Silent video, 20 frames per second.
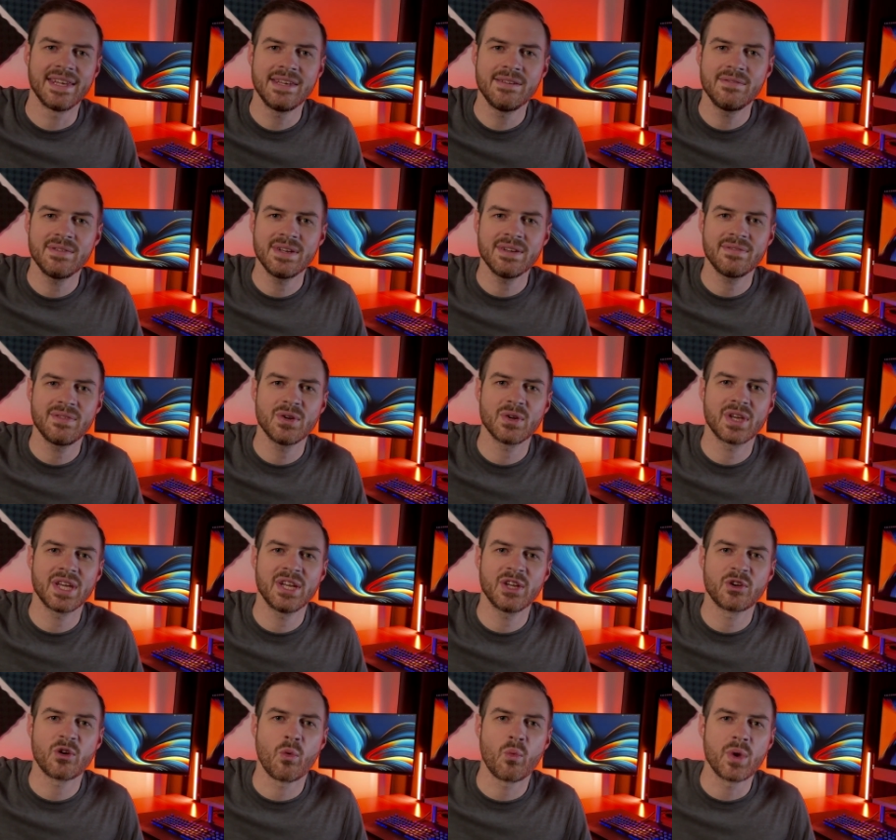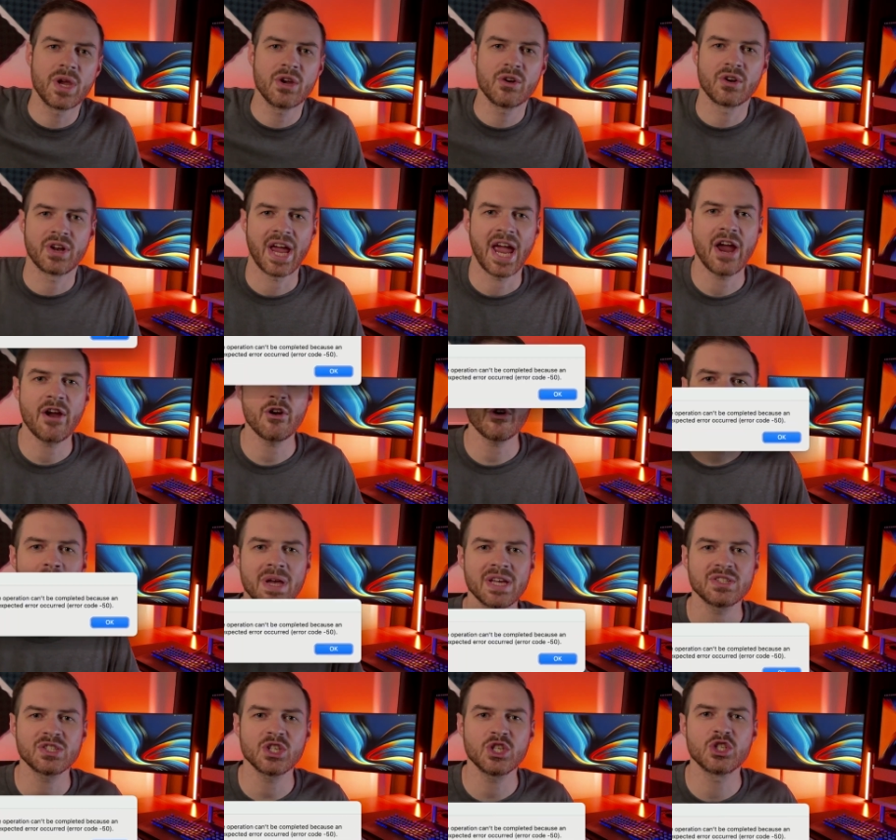Even if you're getting a weird error
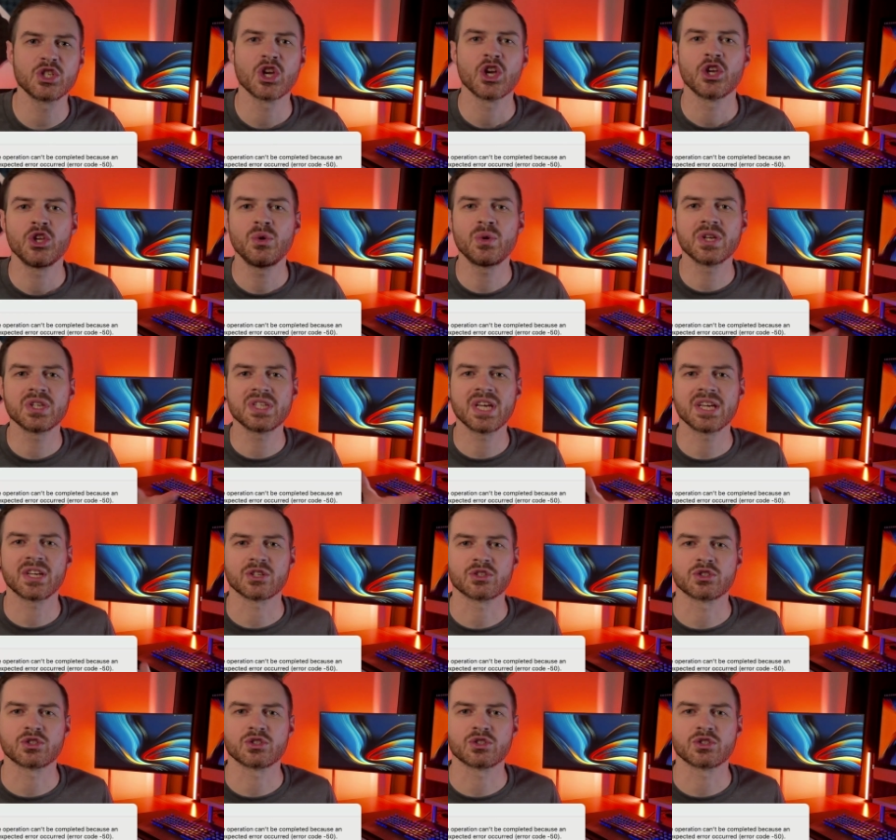message, you can take a